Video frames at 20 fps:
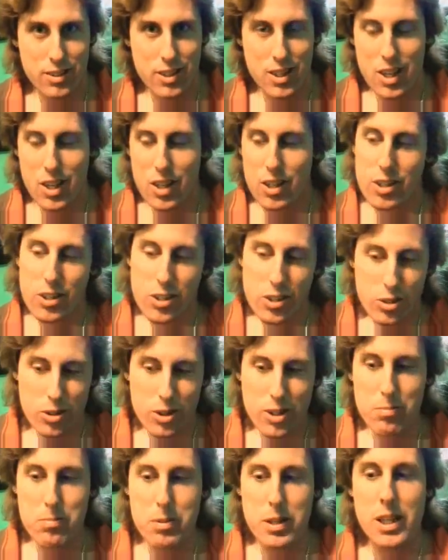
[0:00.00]
You could
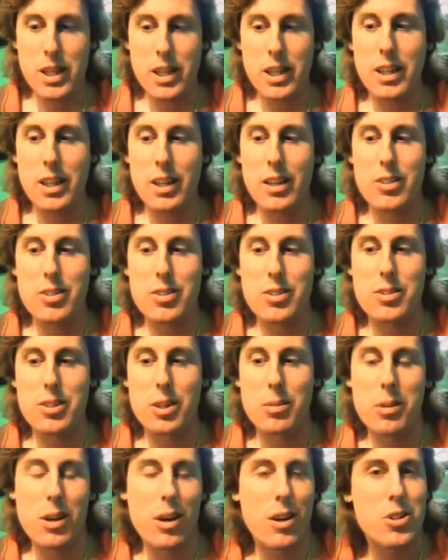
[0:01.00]
be
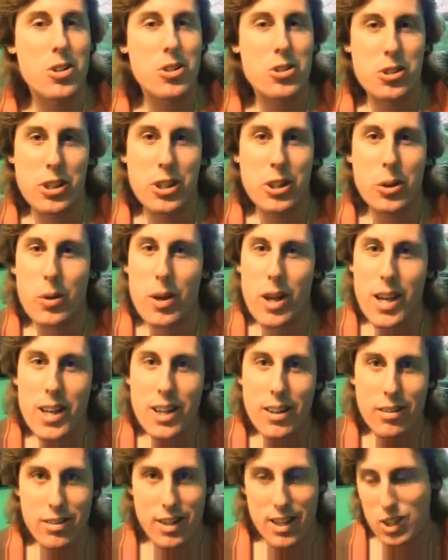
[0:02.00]
subconsciously creating
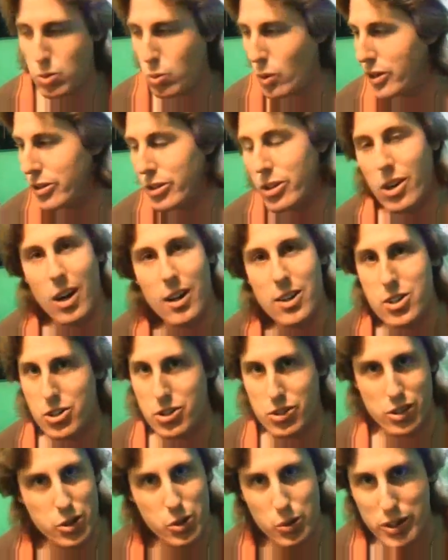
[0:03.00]
things while you're consciously
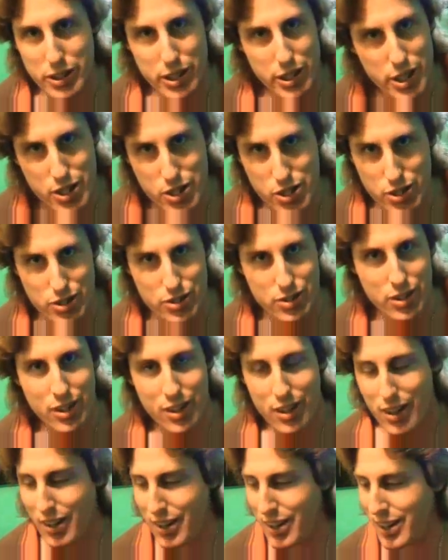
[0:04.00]
doing the dishes
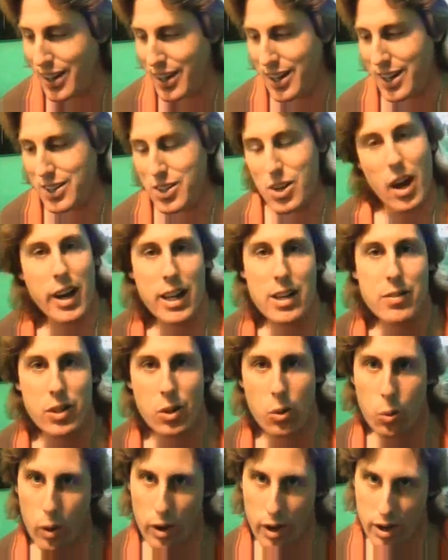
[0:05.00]
and not even
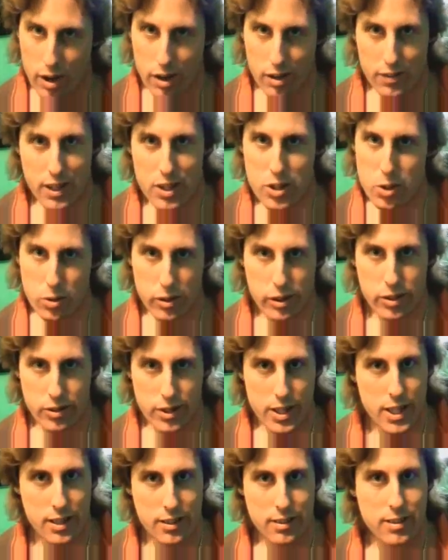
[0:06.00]
aware that you are
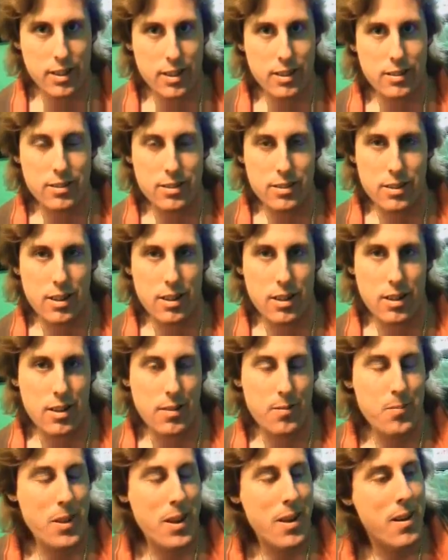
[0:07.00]
creating things
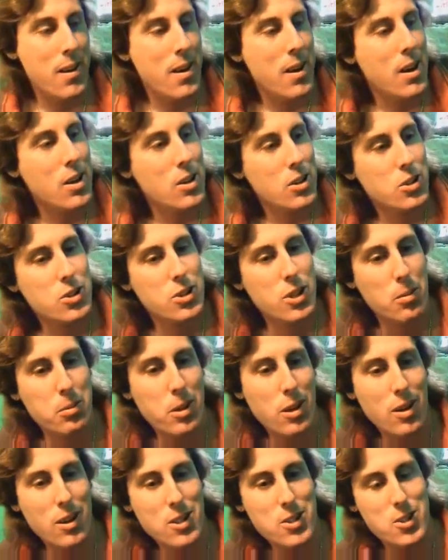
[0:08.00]

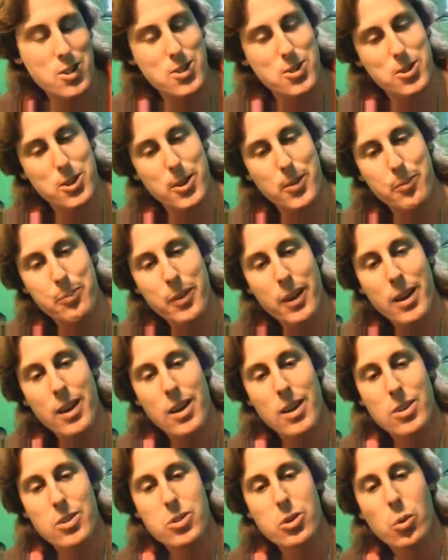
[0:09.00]
subconsciously.
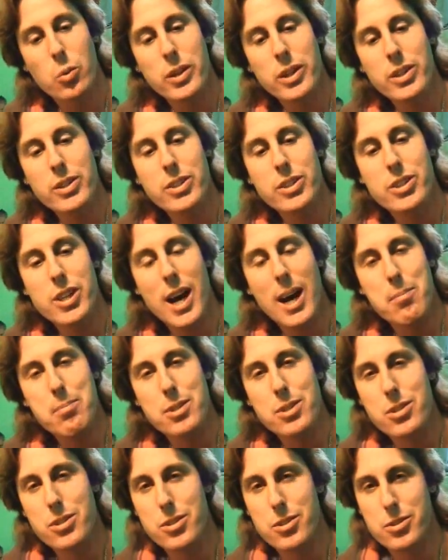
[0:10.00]
So we need to tap into the
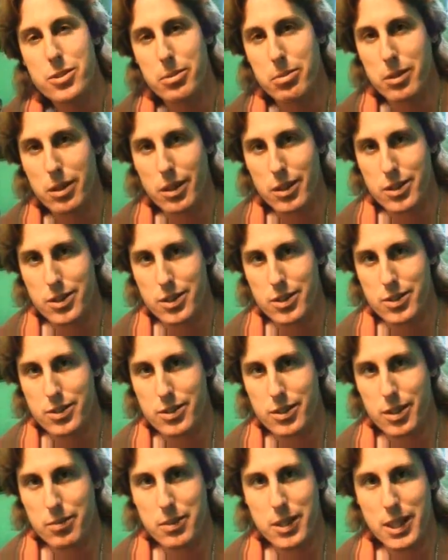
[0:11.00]
subconscious. I'm
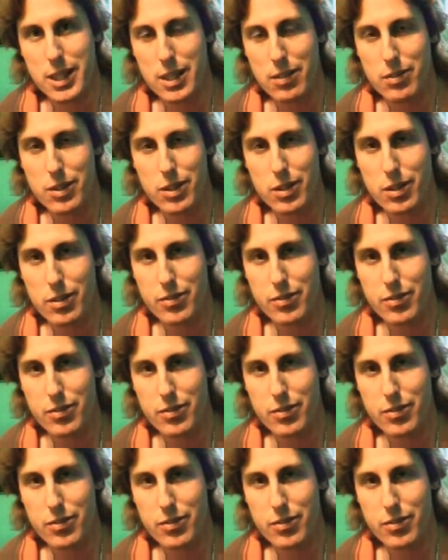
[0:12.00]
going to give you a few